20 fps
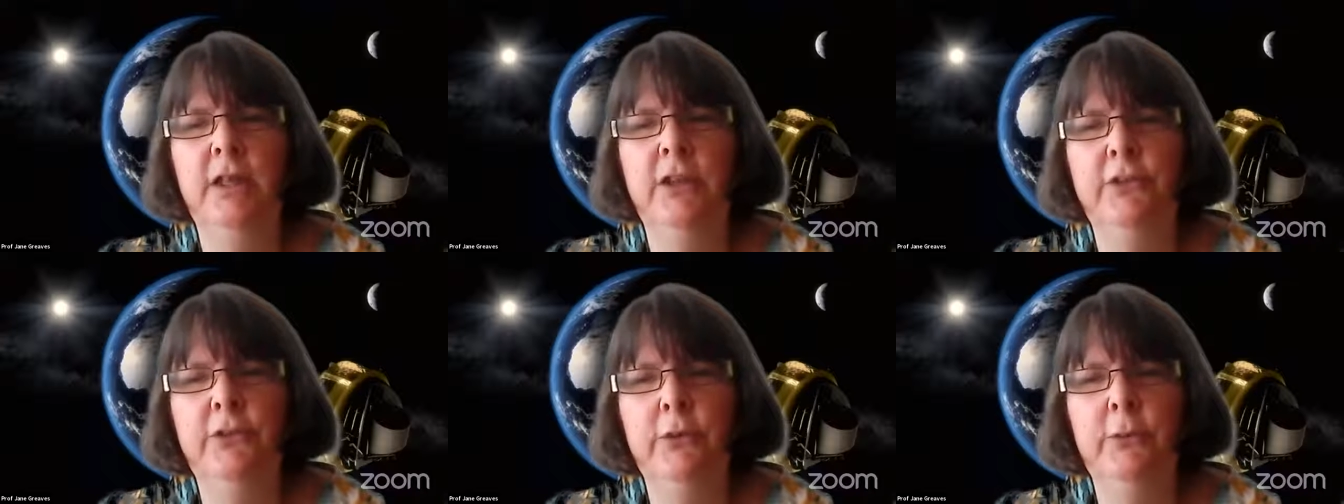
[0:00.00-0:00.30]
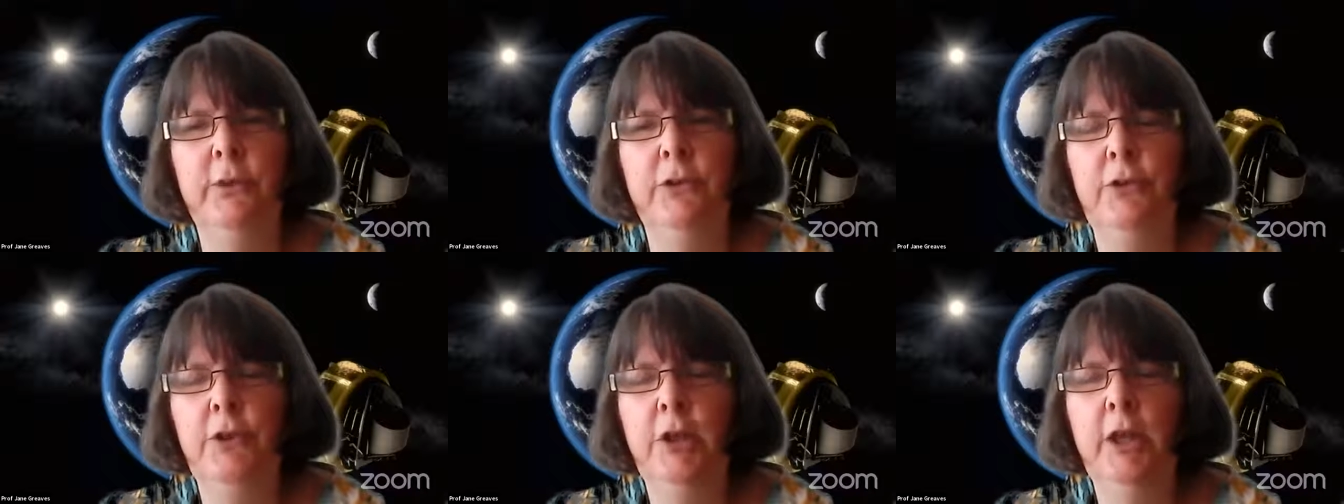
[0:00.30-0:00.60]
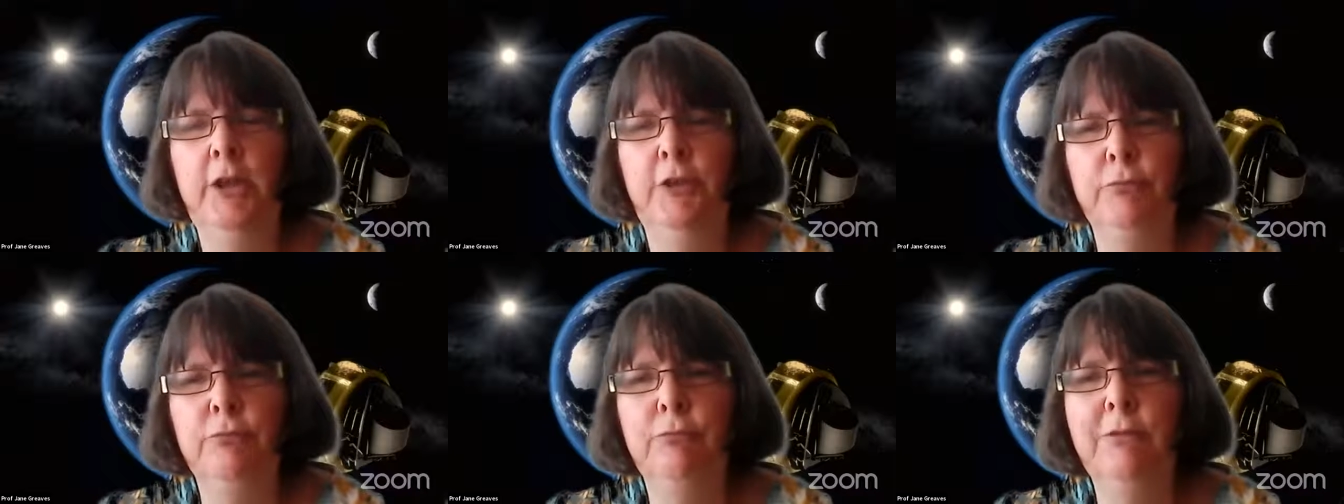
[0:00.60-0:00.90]
And so
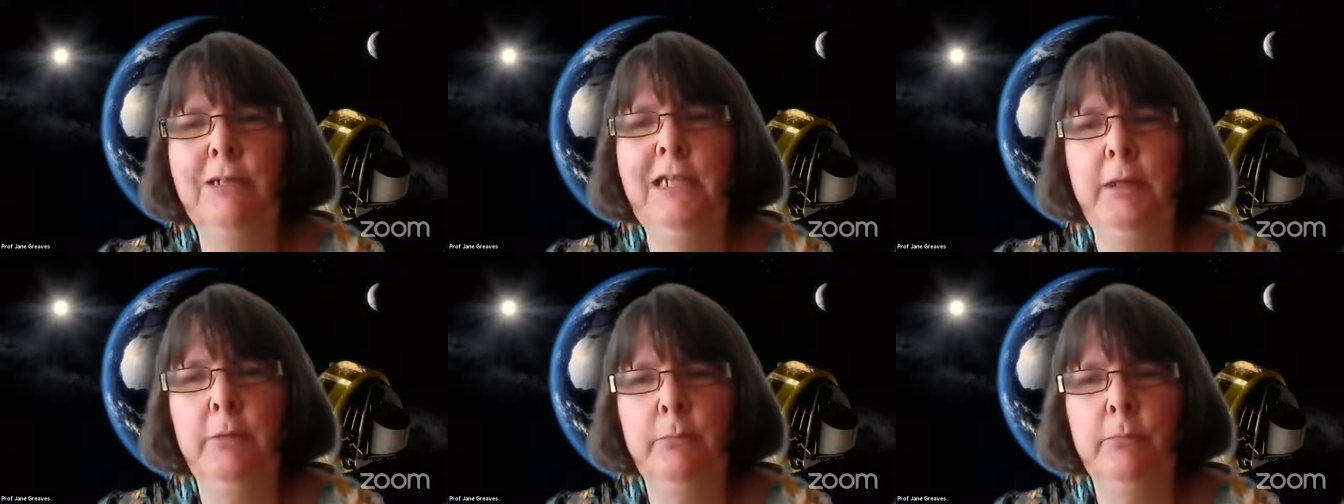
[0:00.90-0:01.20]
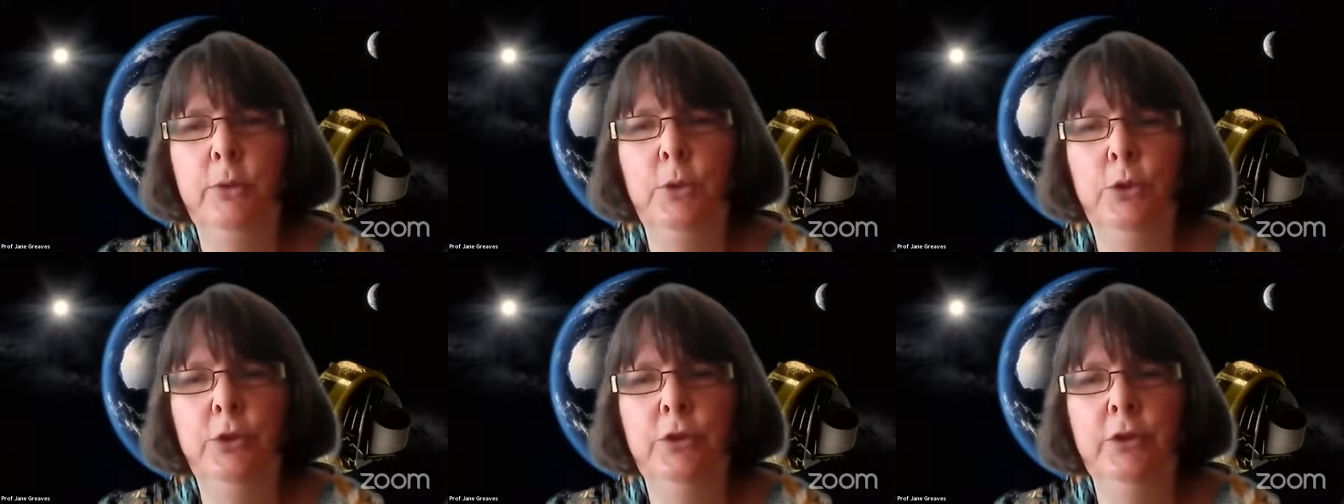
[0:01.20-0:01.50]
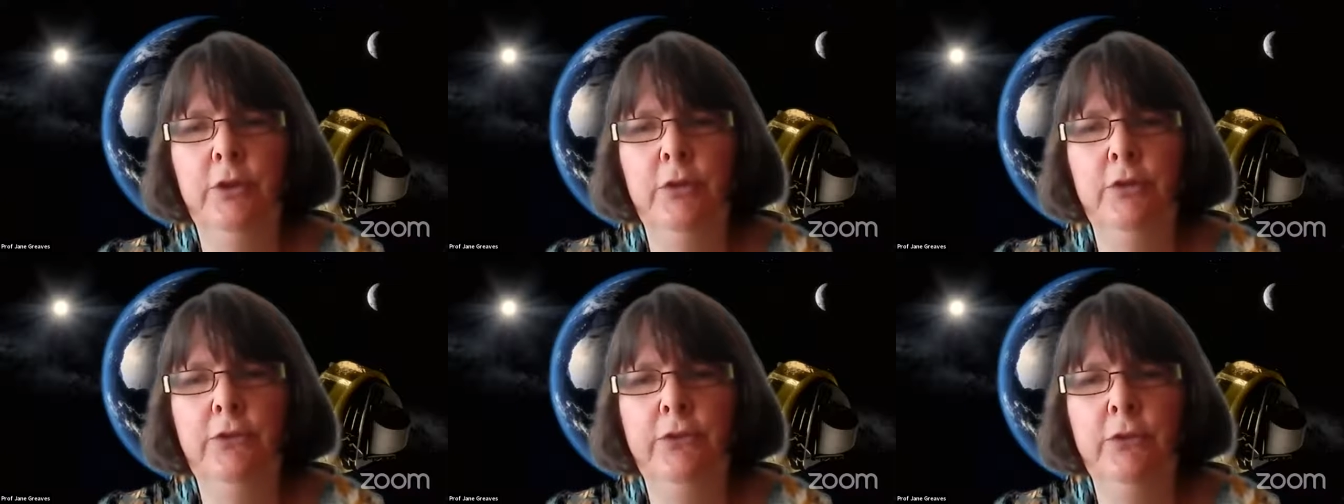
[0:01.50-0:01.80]
it's really
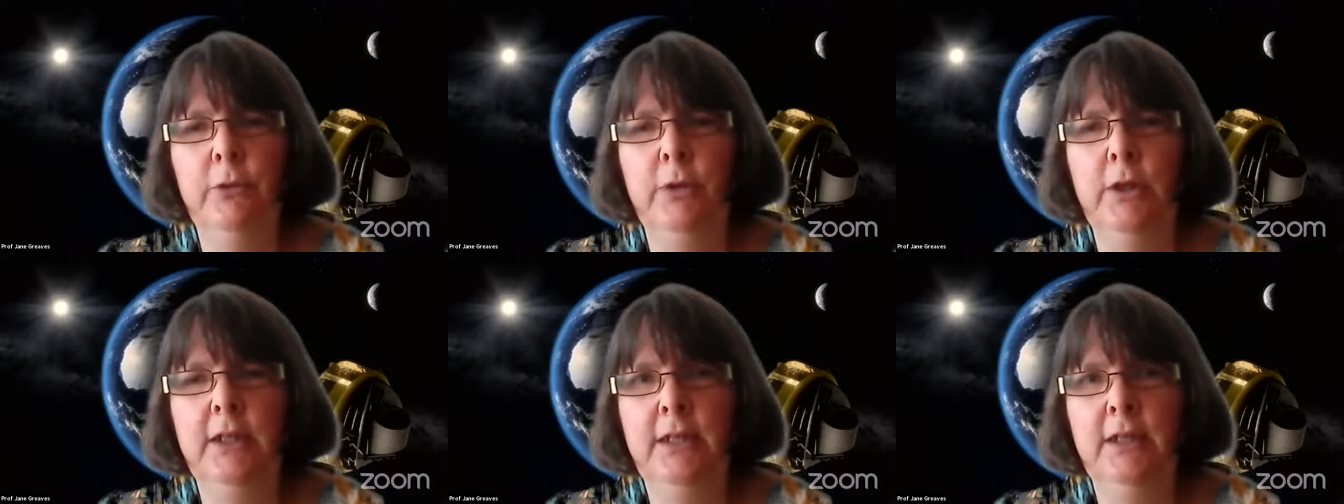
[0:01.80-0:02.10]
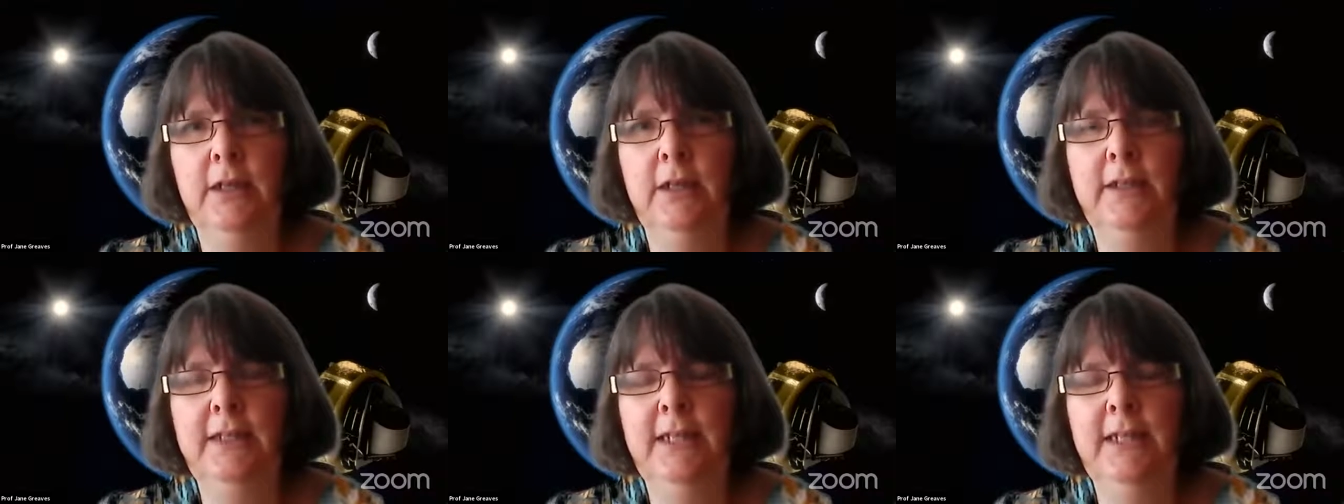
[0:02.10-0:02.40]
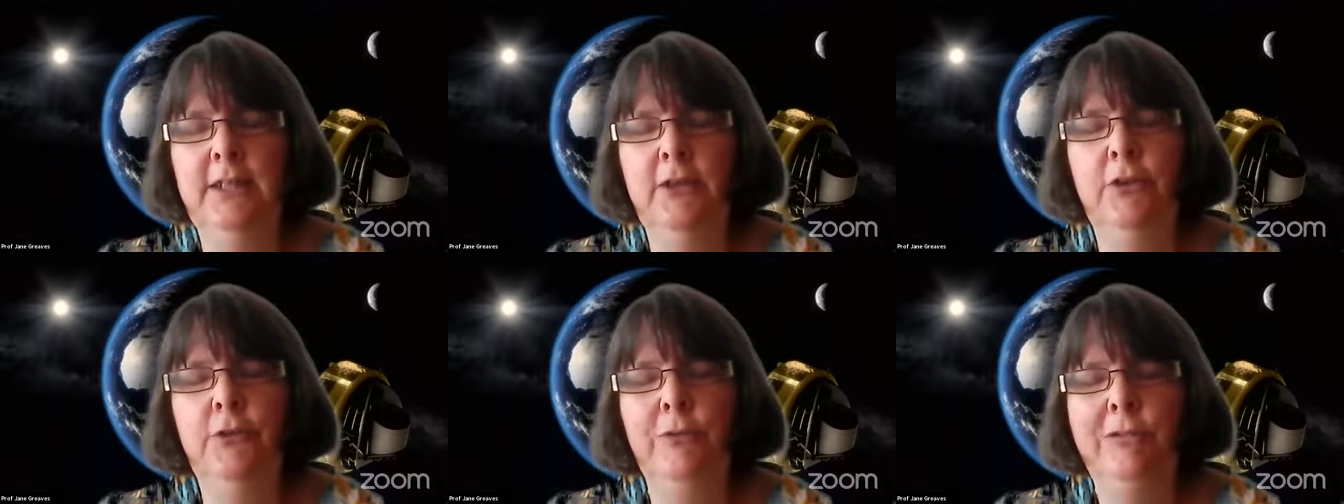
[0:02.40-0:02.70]
important. So it
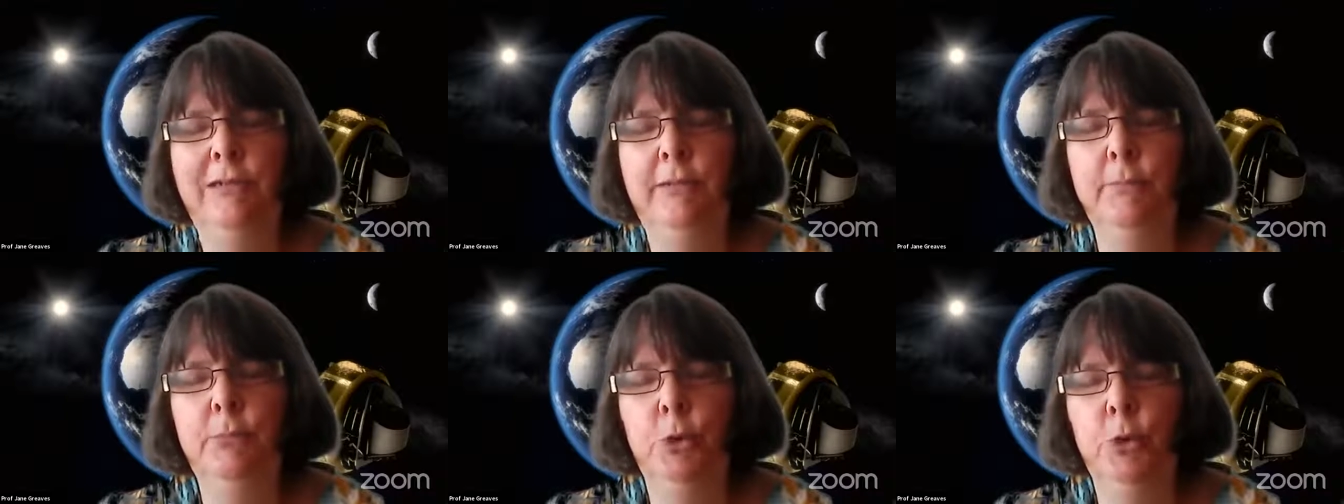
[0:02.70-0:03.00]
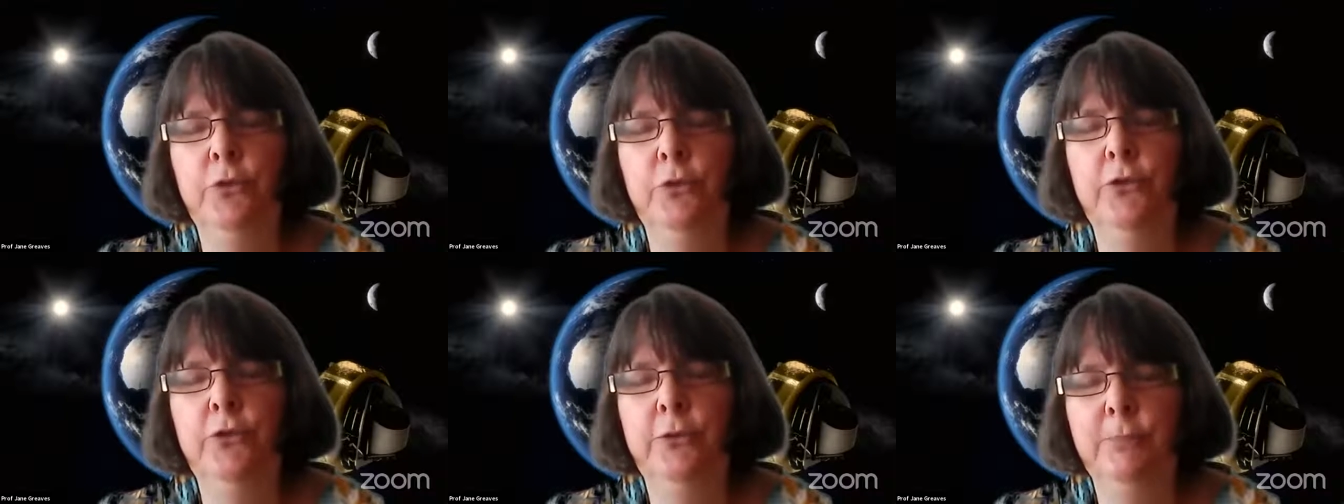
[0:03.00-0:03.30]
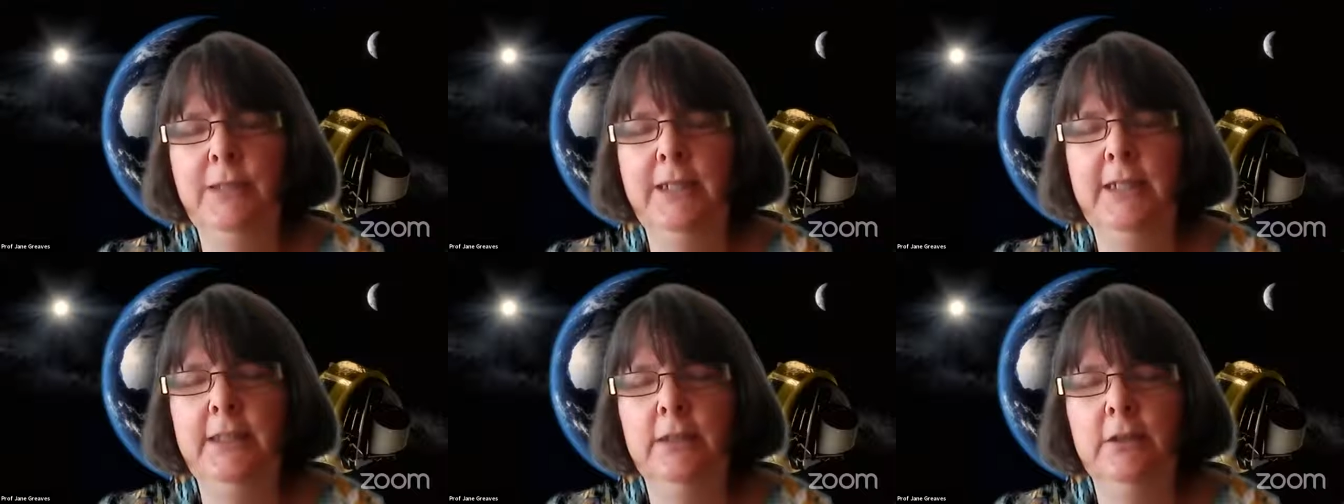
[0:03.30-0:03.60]
is very important to
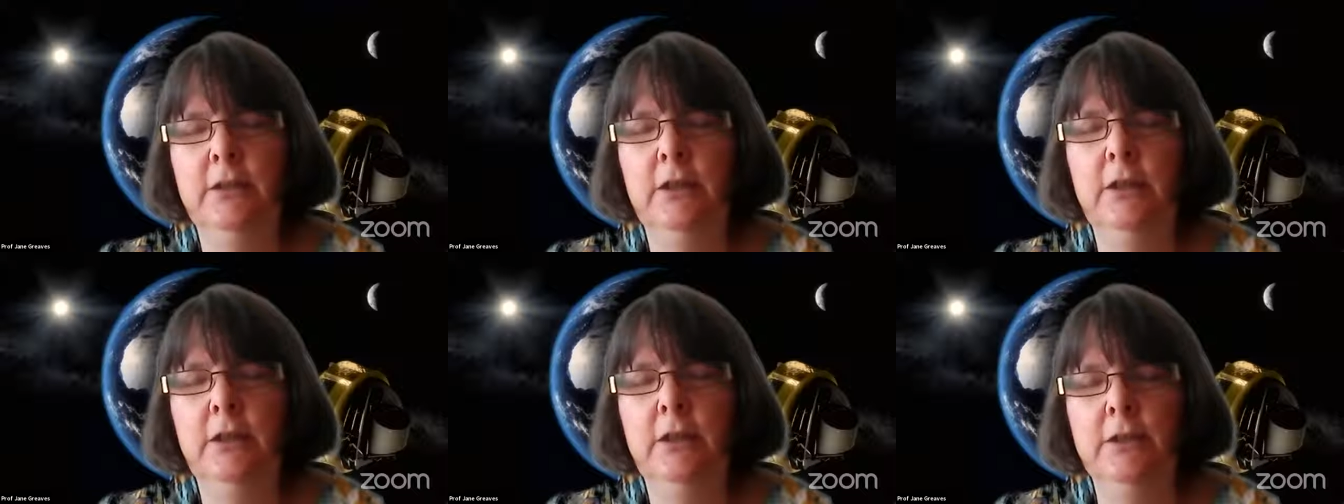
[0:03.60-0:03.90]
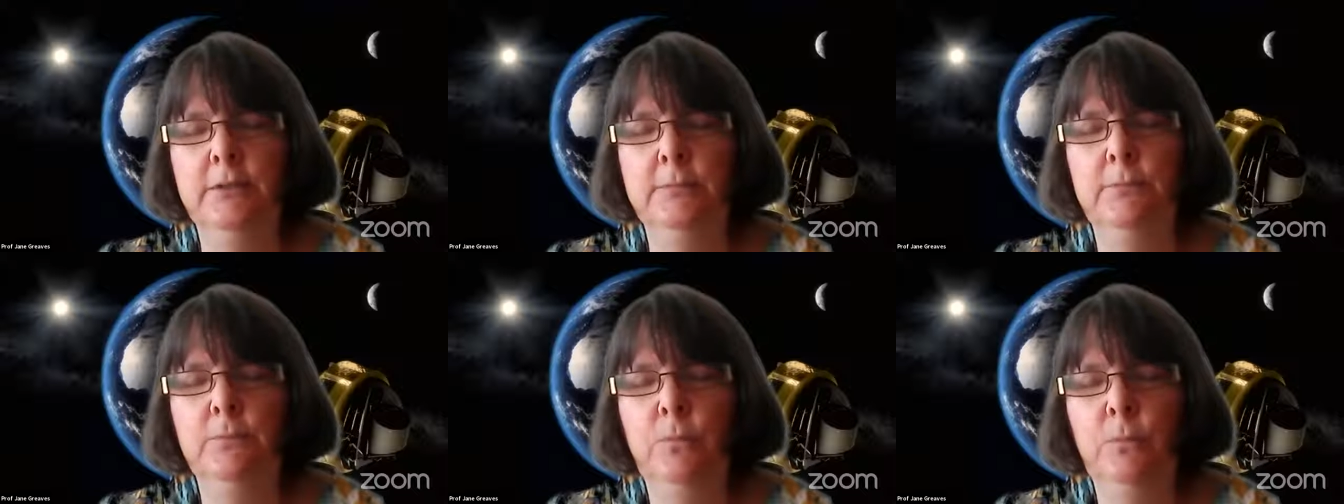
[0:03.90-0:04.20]
me that